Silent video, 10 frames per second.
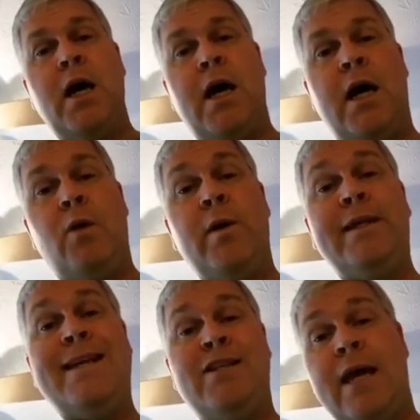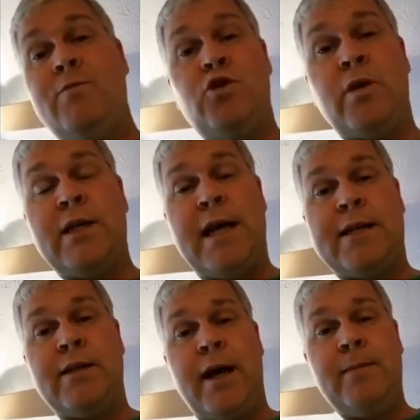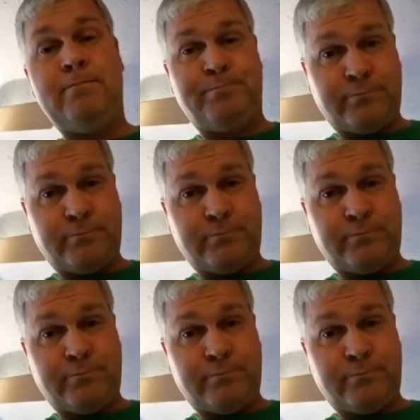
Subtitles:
went to the James Joyce last night